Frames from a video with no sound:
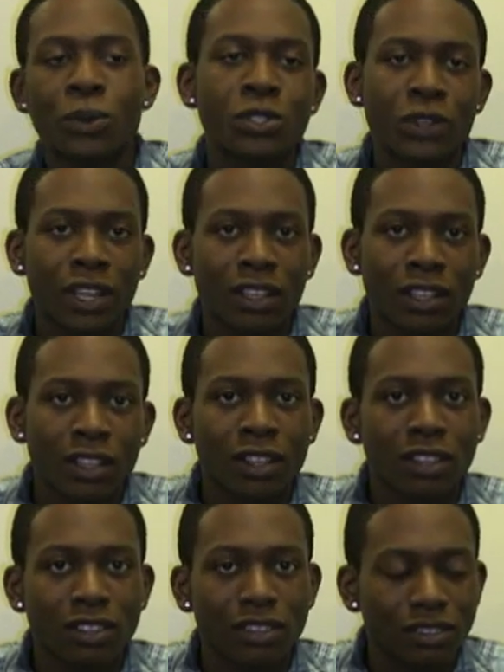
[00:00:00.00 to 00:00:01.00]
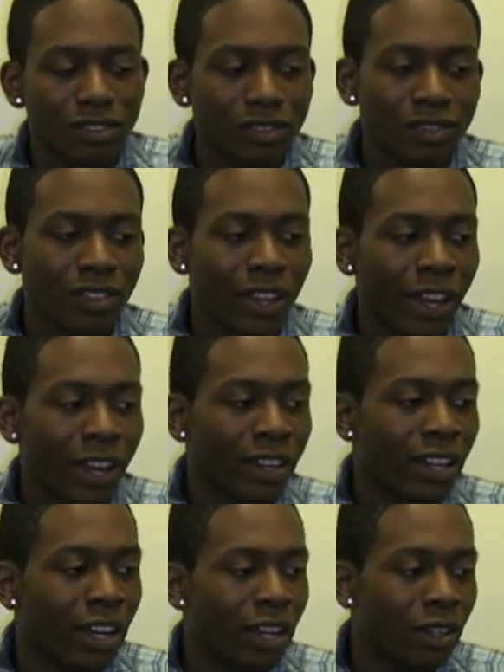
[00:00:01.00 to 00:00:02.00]
were drinking,
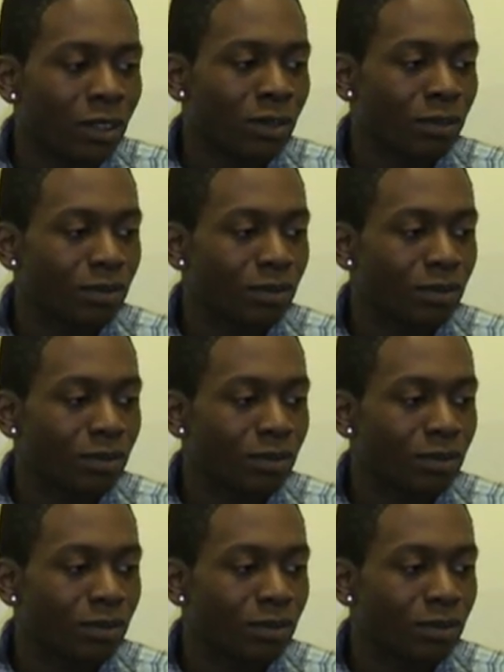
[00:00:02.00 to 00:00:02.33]
and I